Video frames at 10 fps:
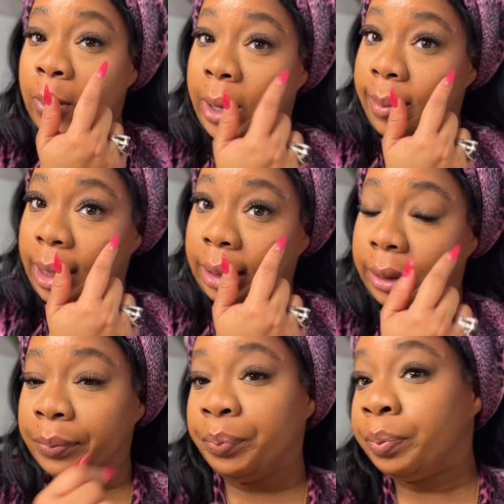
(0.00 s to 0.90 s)
way
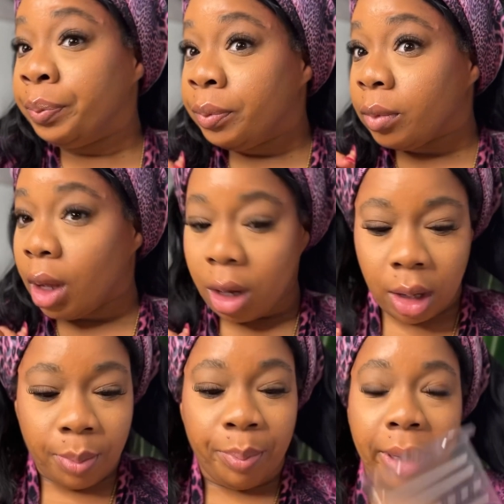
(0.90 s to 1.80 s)
better.
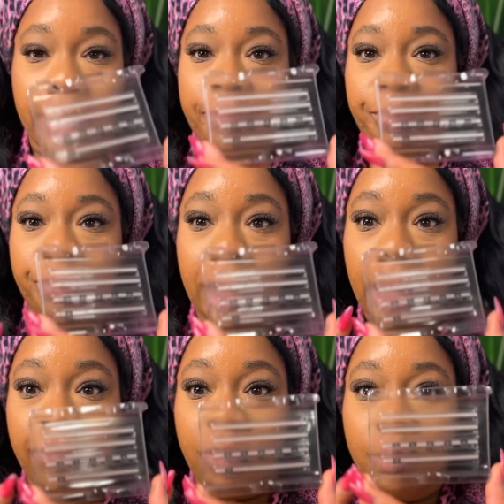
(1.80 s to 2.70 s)
But they
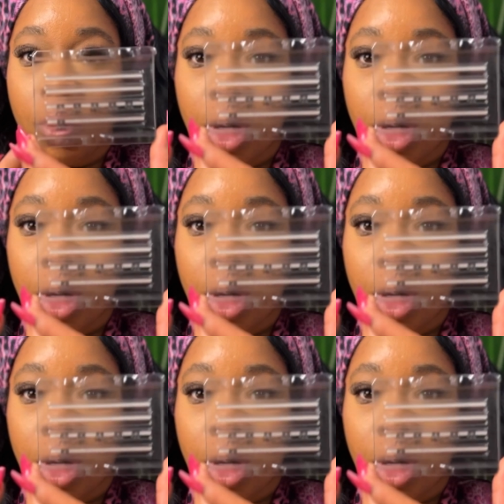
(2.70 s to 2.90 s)
give you more